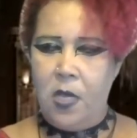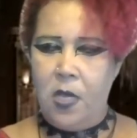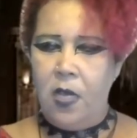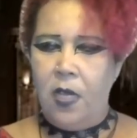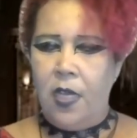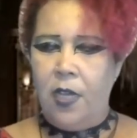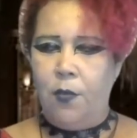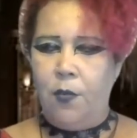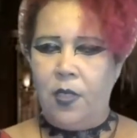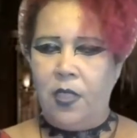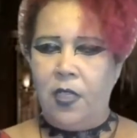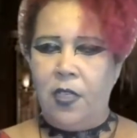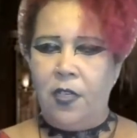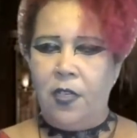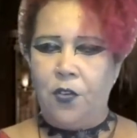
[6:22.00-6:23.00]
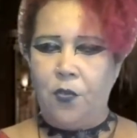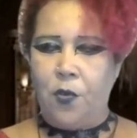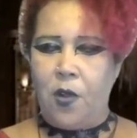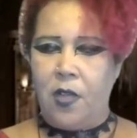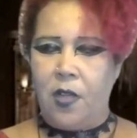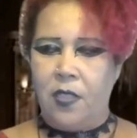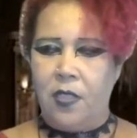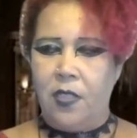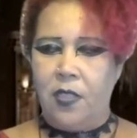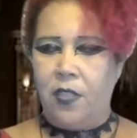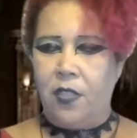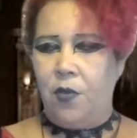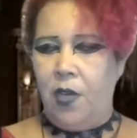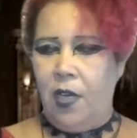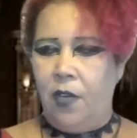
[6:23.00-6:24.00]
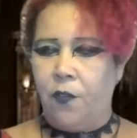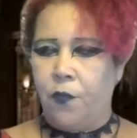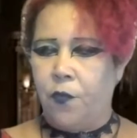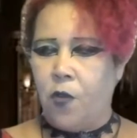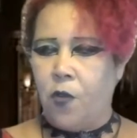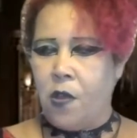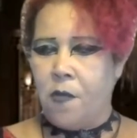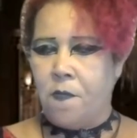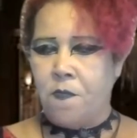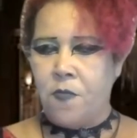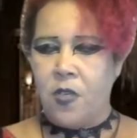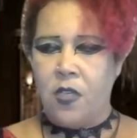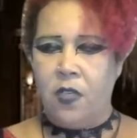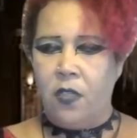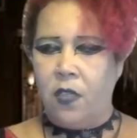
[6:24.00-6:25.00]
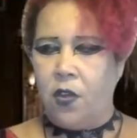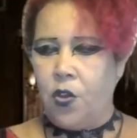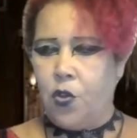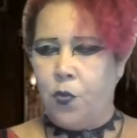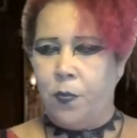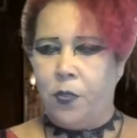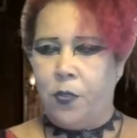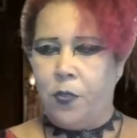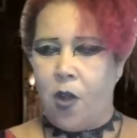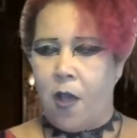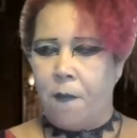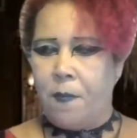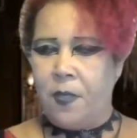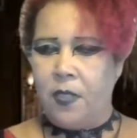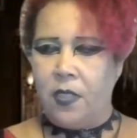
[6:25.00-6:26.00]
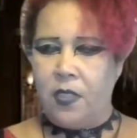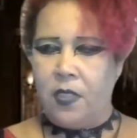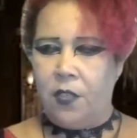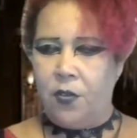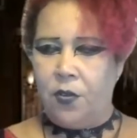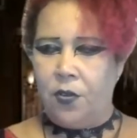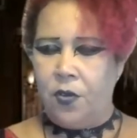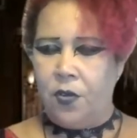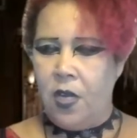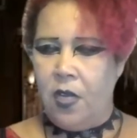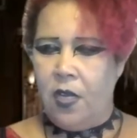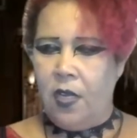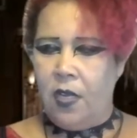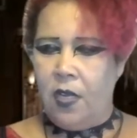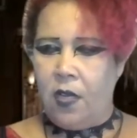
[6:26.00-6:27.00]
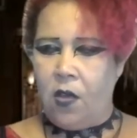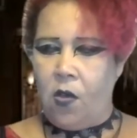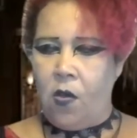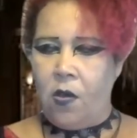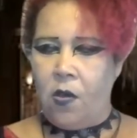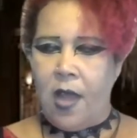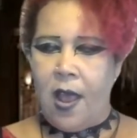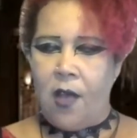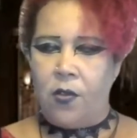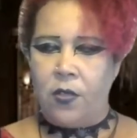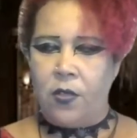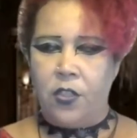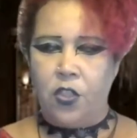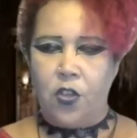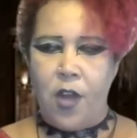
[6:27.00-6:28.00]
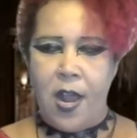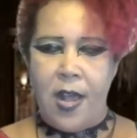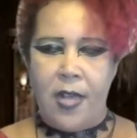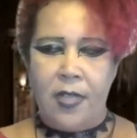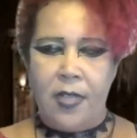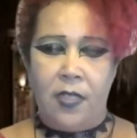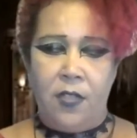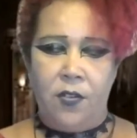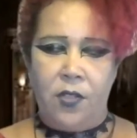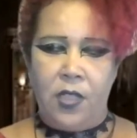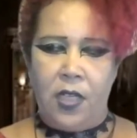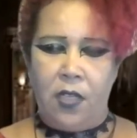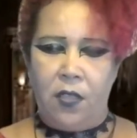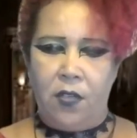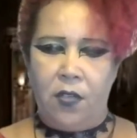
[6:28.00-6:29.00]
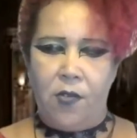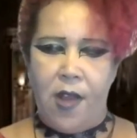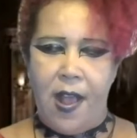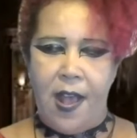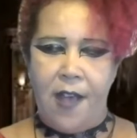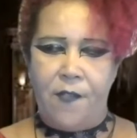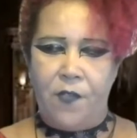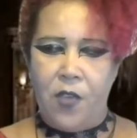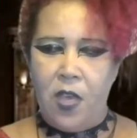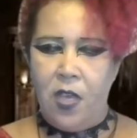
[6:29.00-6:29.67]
He was sitting across the street from Good Hope Drop-In Center on Alcatraz near Telegraph.